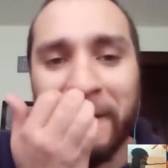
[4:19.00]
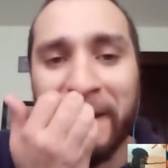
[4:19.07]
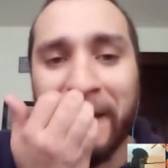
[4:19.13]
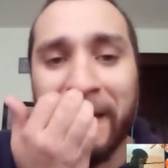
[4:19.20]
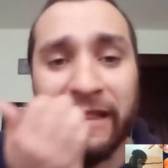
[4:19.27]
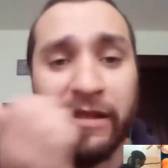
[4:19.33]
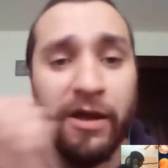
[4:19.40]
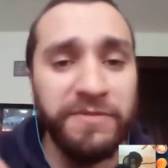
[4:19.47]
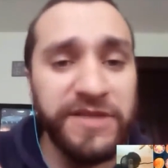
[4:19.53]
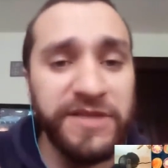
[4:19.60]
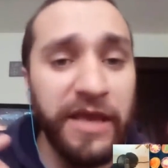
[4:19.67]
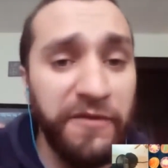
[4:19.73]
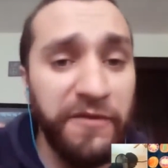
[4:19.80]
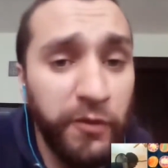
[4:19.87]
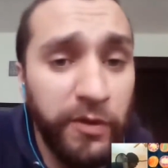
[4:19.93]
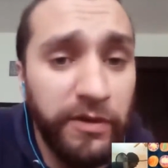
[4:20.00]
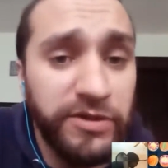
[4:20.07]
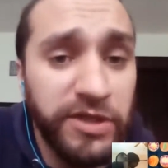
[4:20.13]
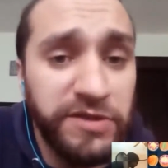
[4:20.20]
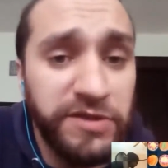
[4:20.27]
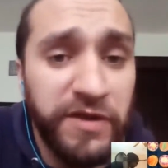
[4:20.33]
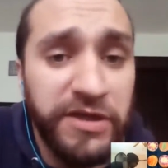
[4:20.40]
yeah, no, I'm saying if you
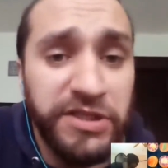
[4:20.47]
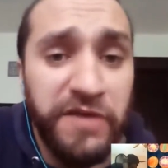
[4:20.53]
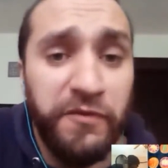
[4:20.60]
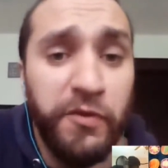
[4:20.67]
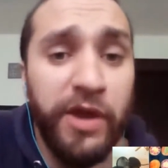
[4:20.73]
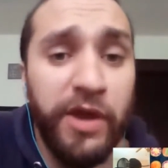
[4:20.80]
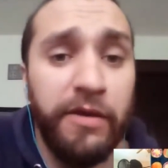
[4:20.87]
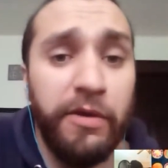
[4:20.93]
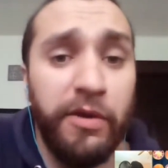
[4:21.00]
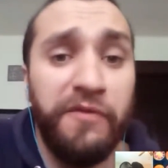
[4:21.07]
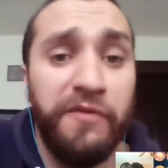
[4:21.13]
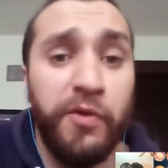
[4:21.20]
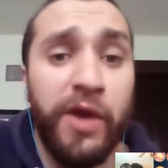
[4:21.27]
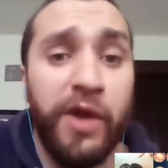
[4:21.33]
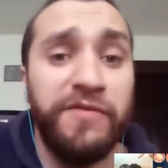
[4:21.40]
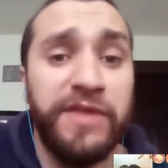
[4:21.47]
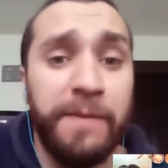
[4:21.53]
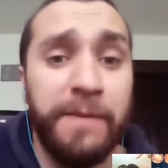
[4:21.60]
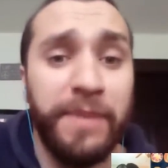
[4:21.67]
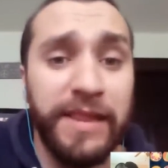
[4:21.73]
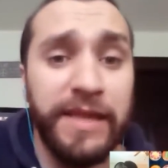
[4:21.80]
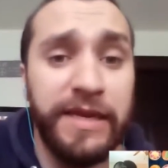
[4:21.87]
just finish, if you have the
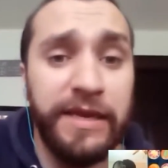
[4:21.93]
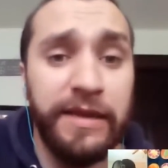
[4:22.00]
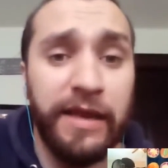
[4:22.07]
ability